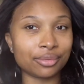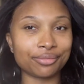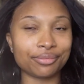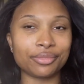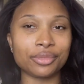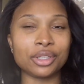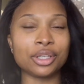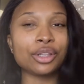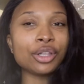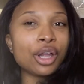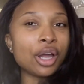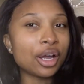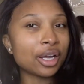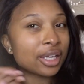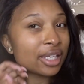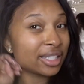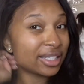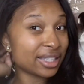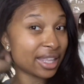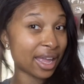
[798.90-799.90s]
the
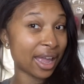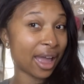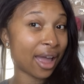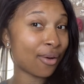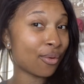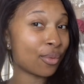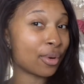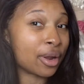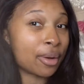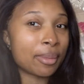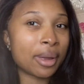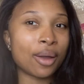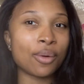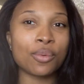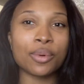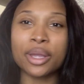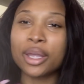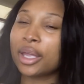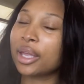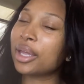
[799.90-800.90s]
longest that I wear my
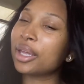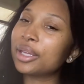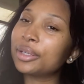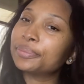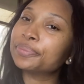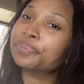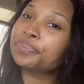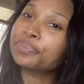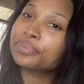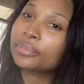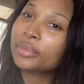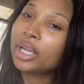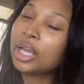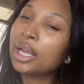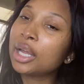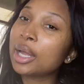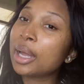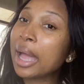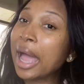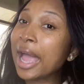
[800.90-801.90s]
wig.
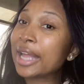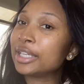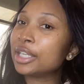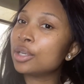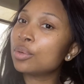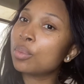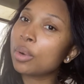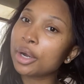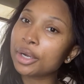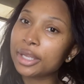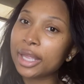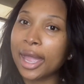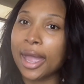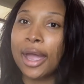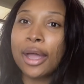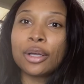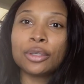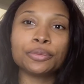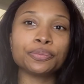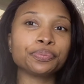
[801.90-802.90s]
I did work
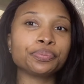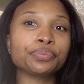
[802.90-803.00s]
out.